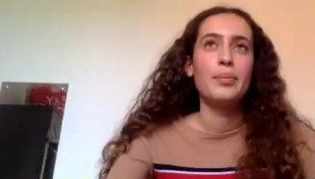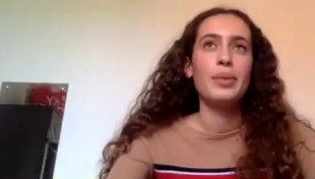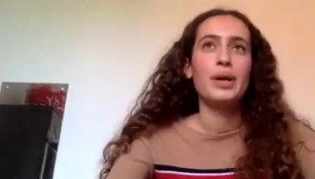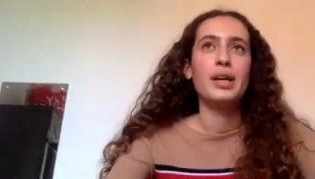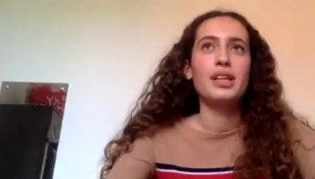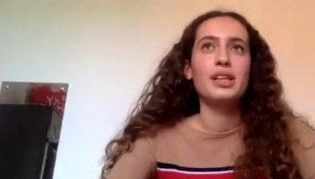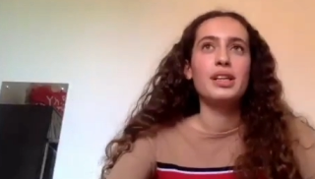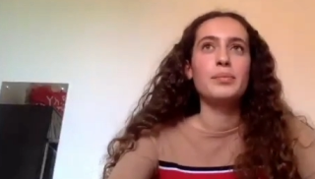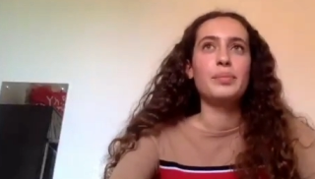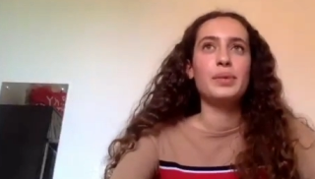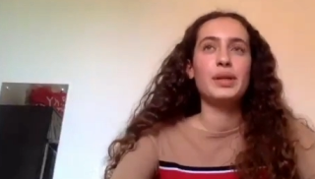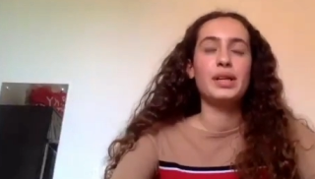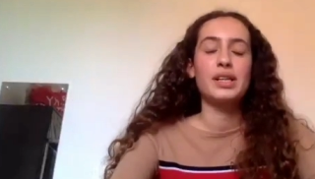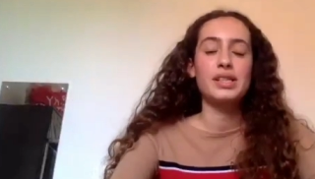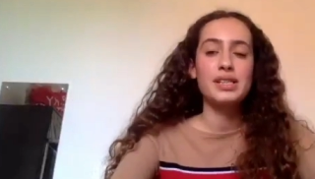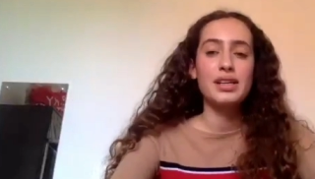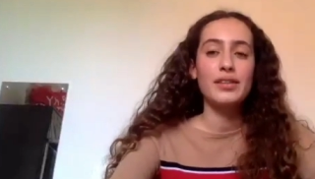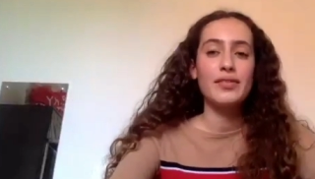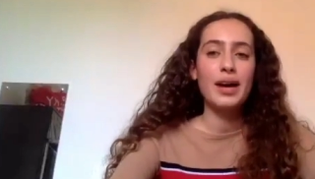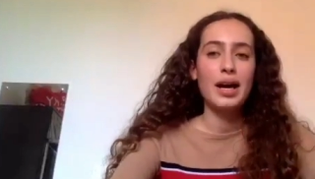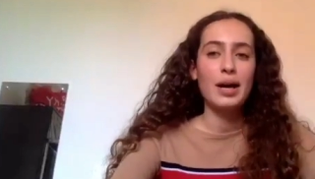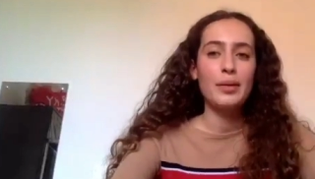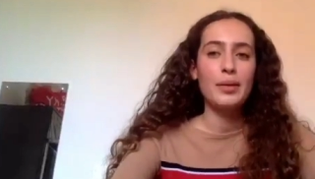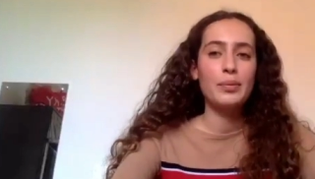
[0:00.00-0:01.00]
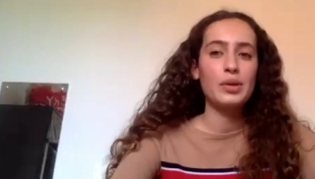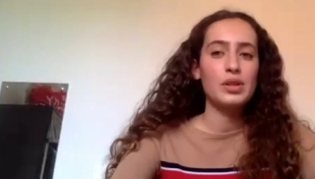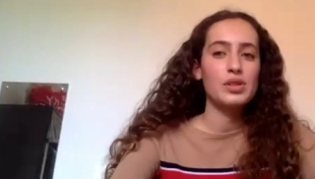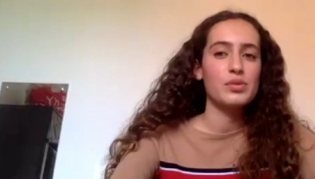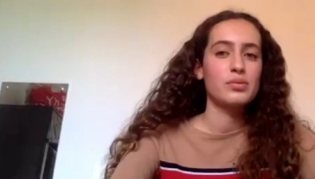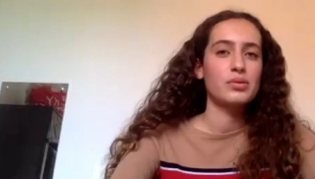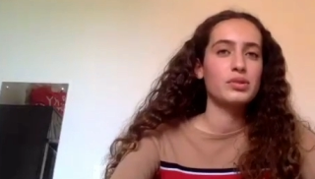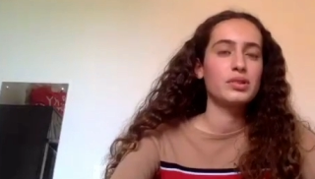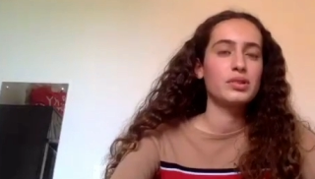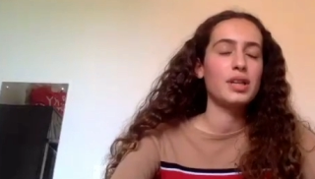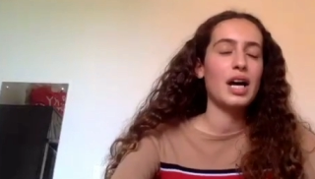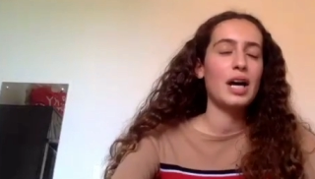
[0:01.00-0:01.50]
but because i've had much
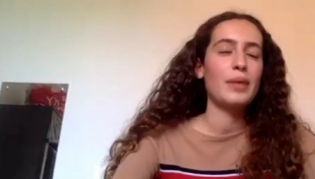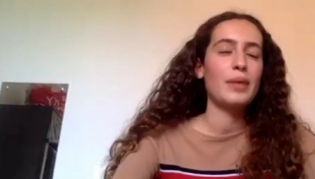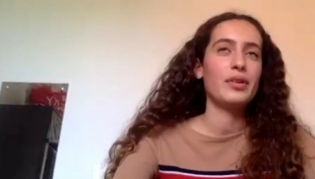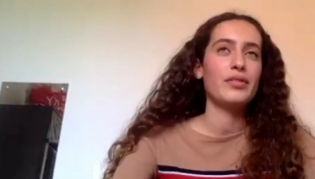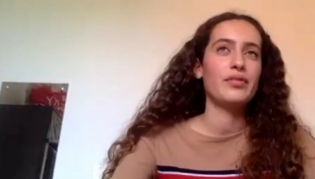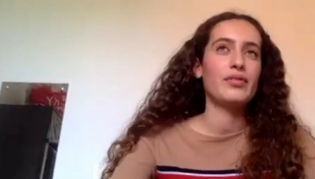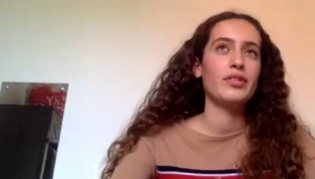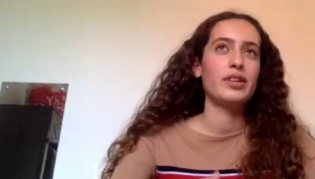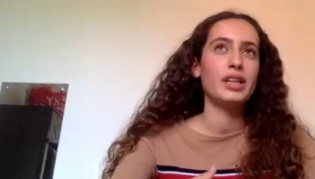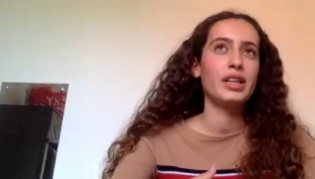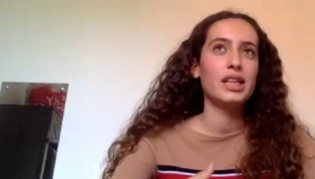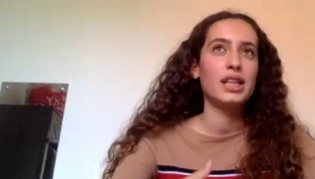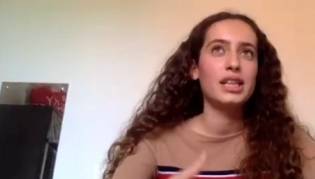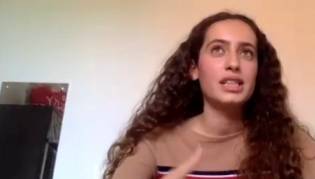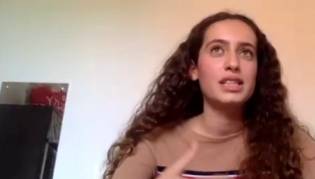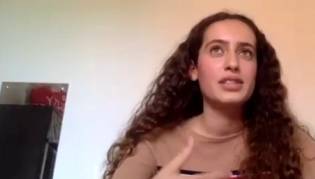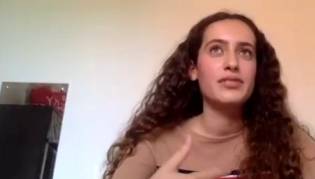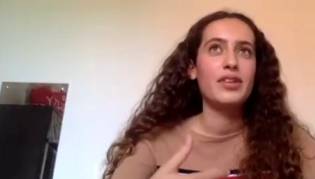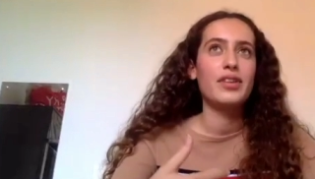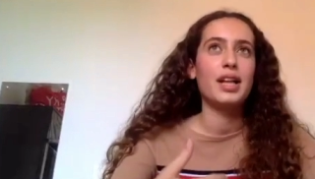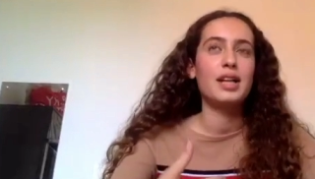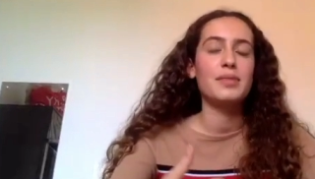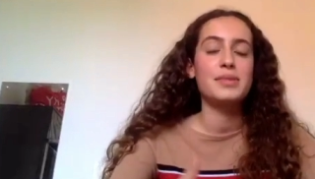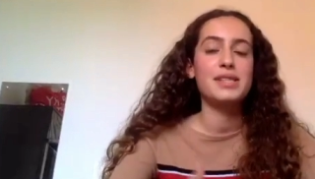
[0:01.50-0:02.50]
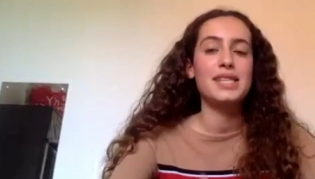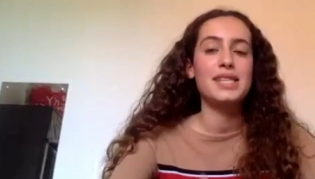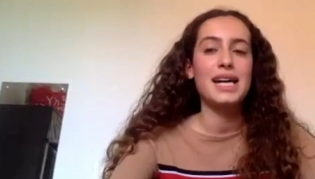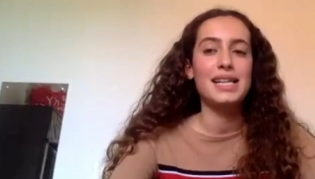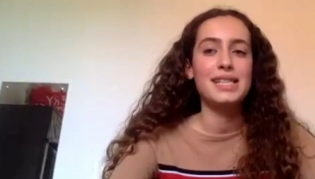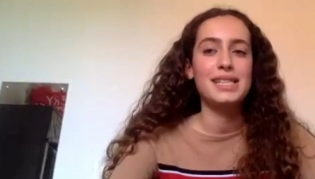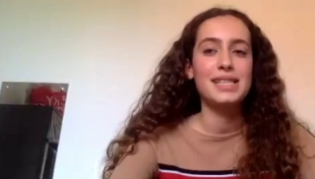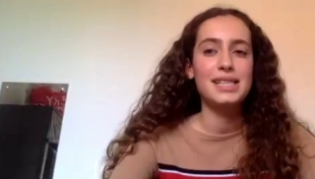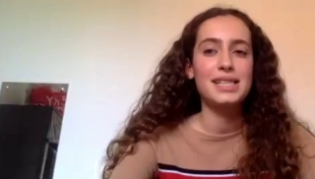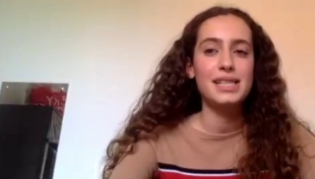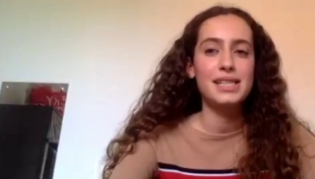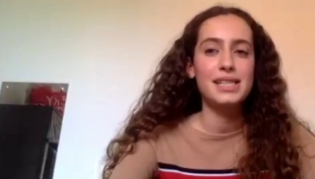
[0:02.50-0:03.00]
more time i've really like developed
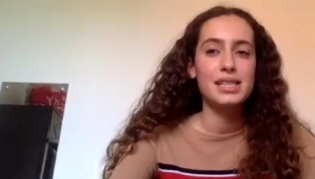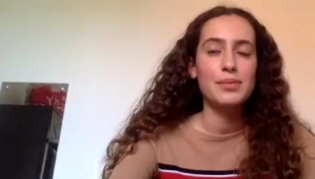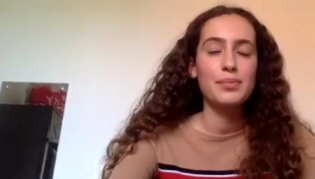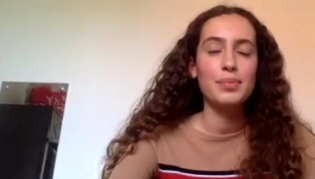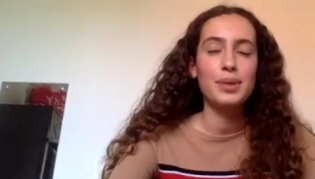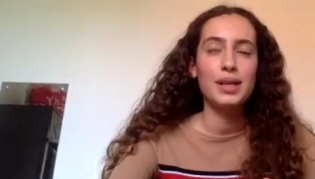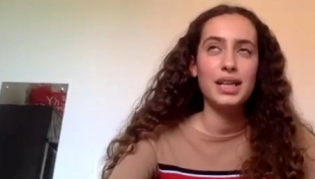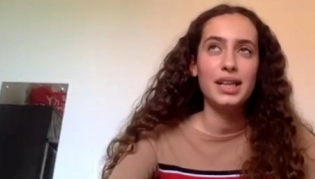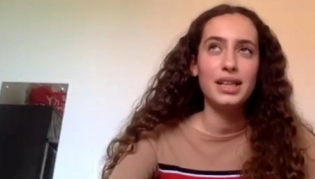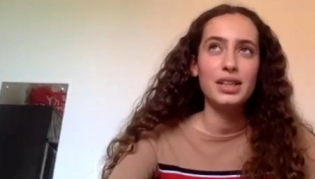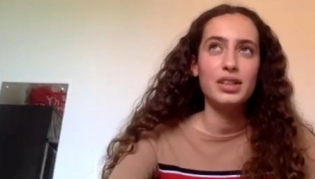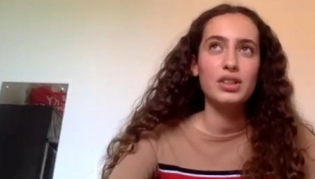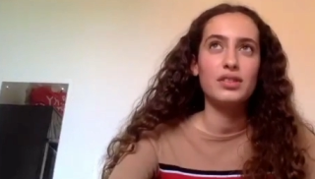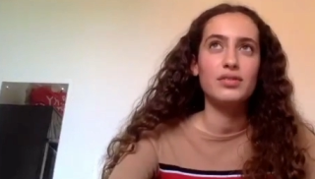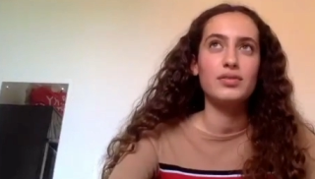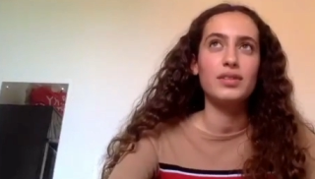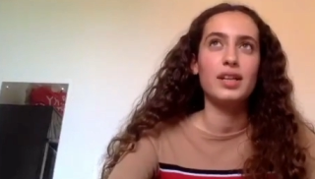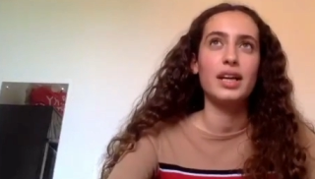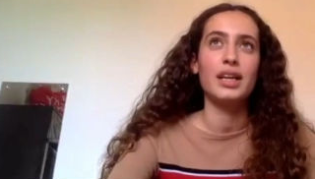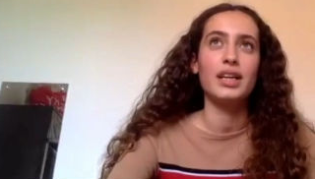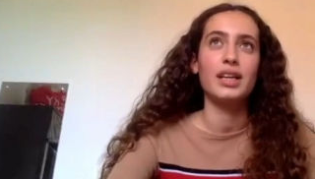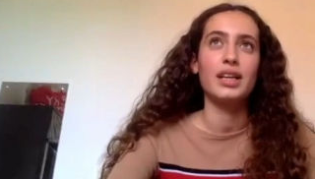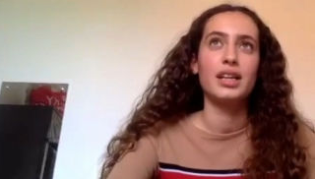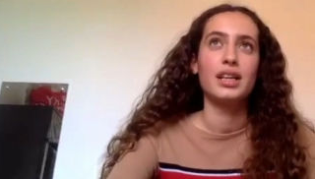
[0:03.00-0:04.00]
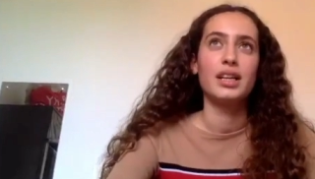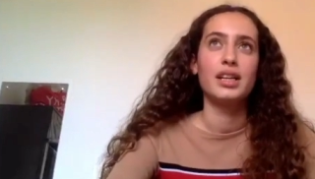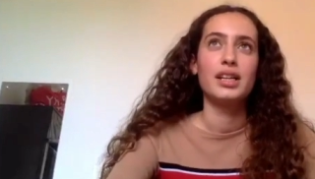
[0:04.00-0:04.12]
that discipline of like